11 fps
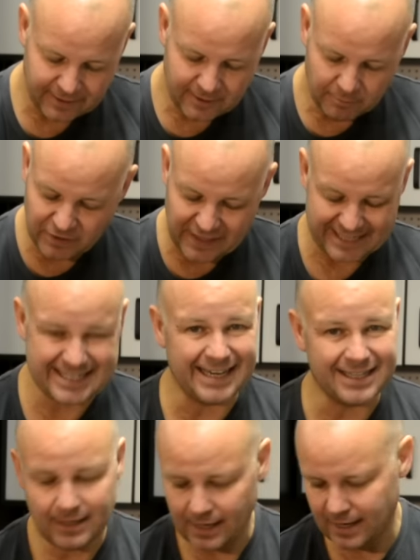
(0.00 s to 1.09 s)
but that's it,
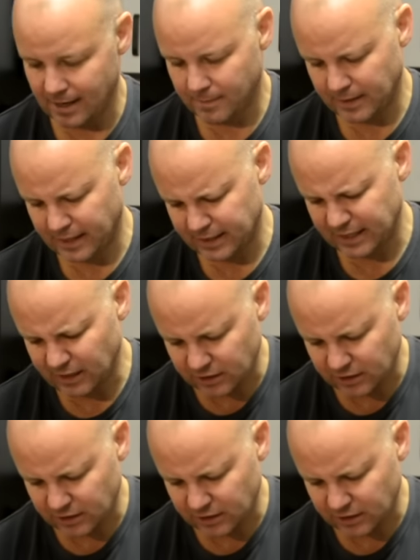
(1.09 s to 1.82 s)
and a little